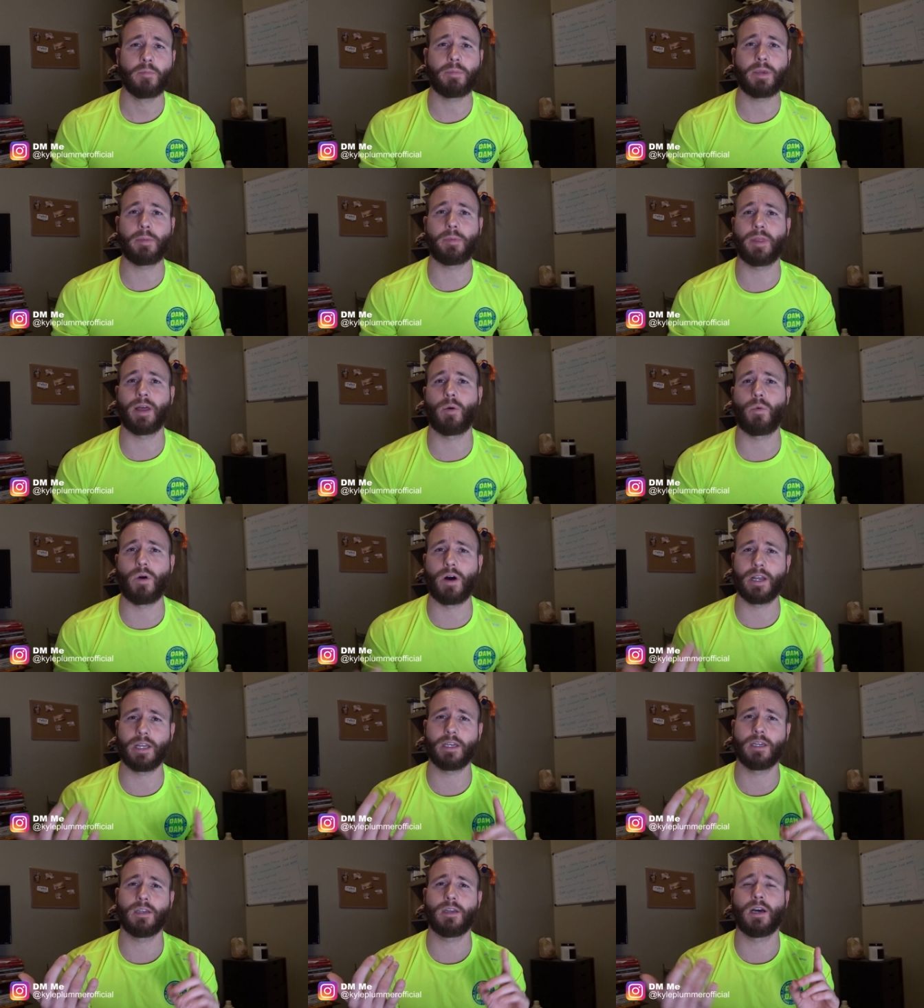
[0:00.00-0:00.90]
People that
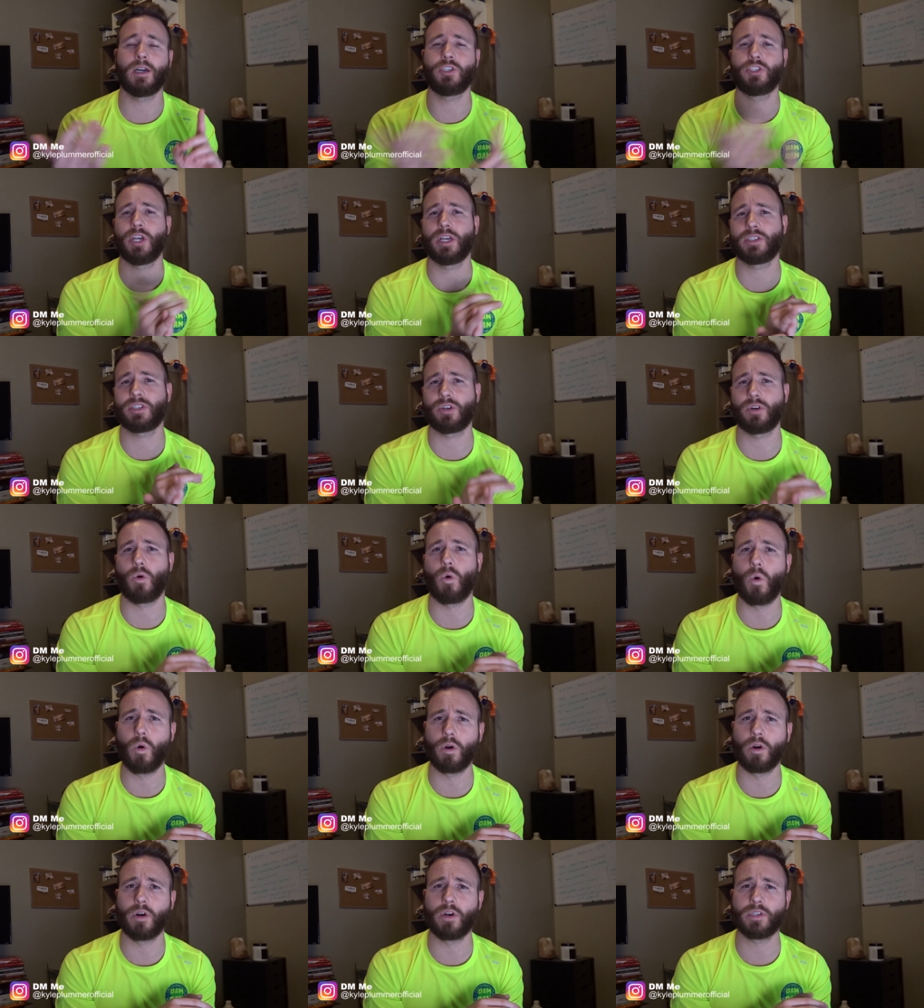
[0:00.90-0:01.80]
want to adjust their
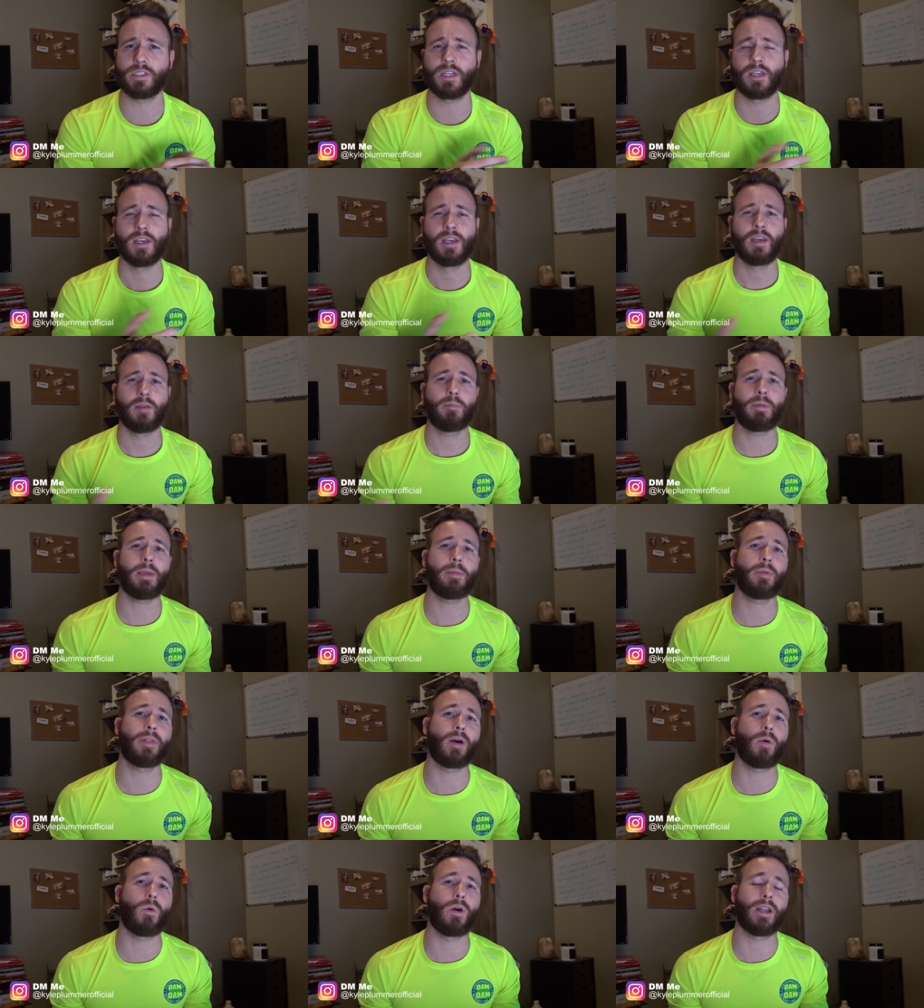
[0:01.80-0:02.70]
orders,
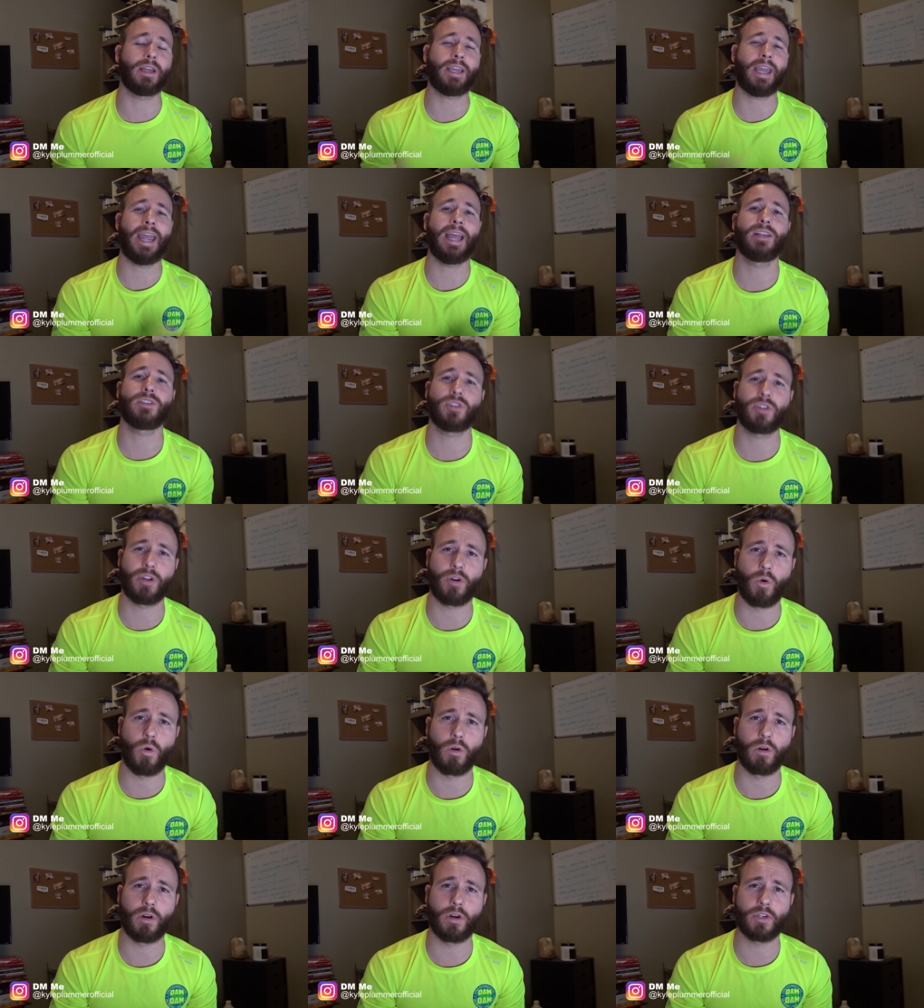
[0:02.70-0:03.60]
people that want to cancel
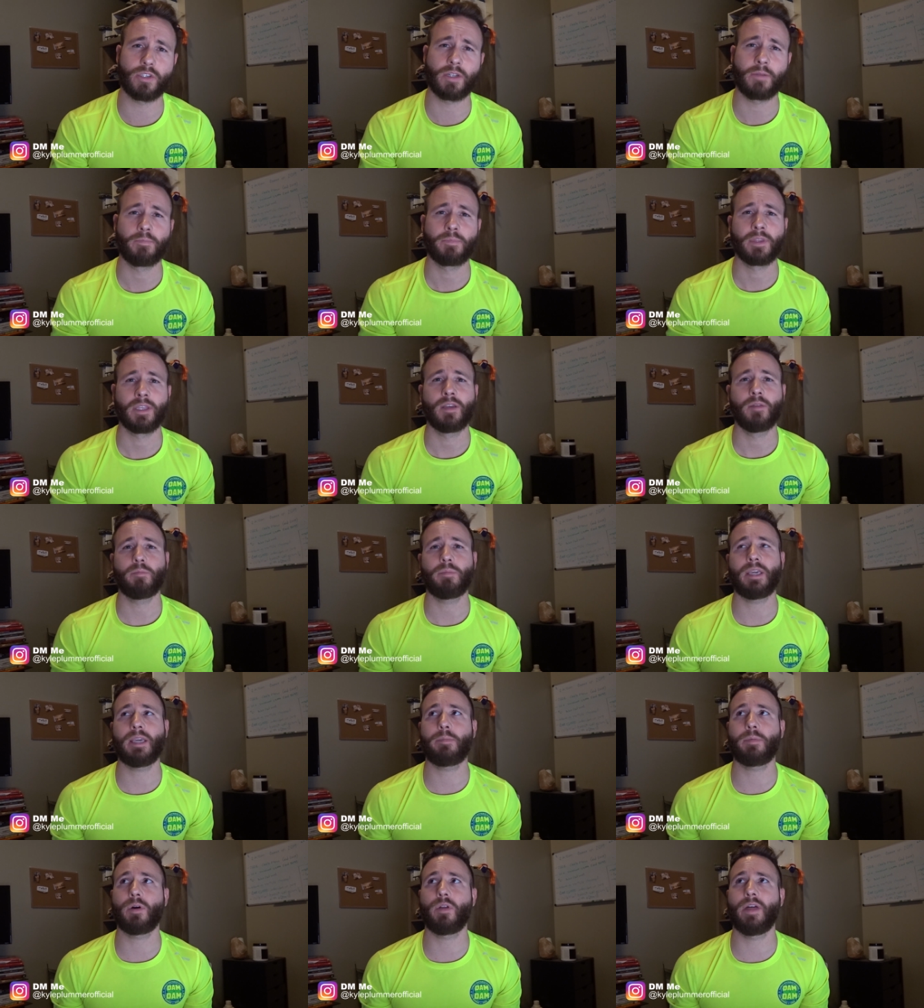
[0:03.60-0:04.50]
their orders,
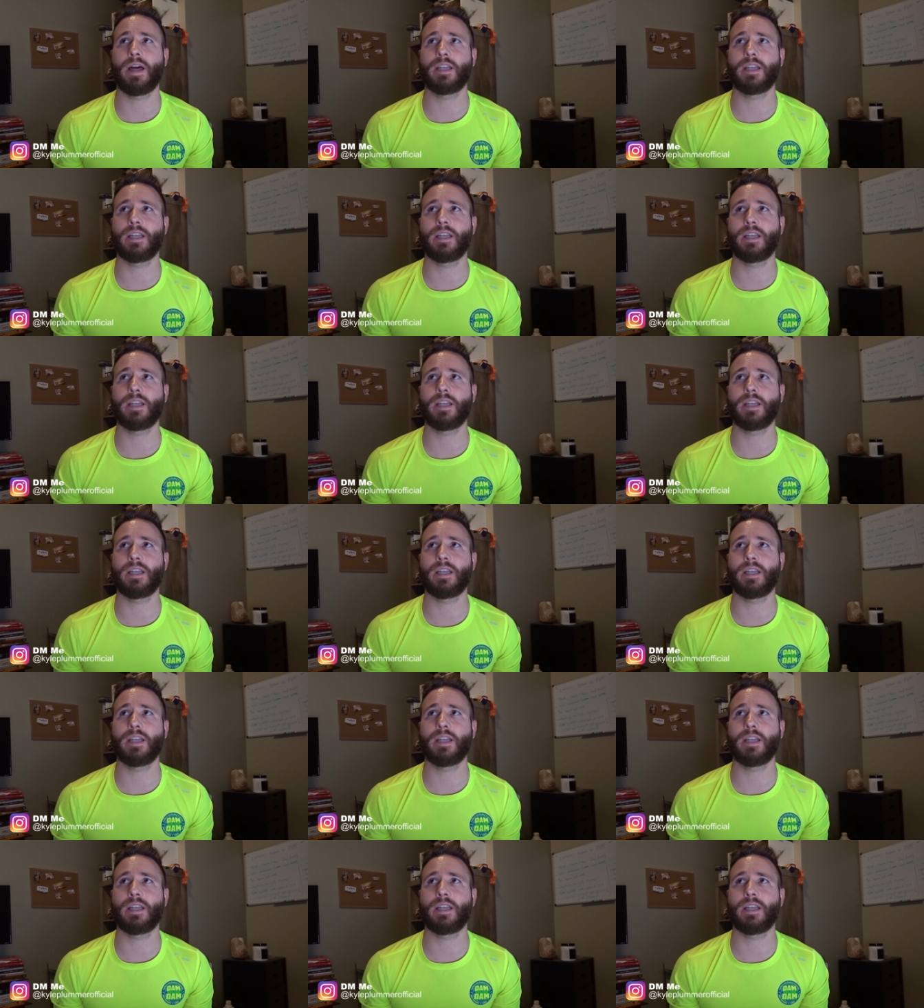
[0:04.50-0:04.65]
people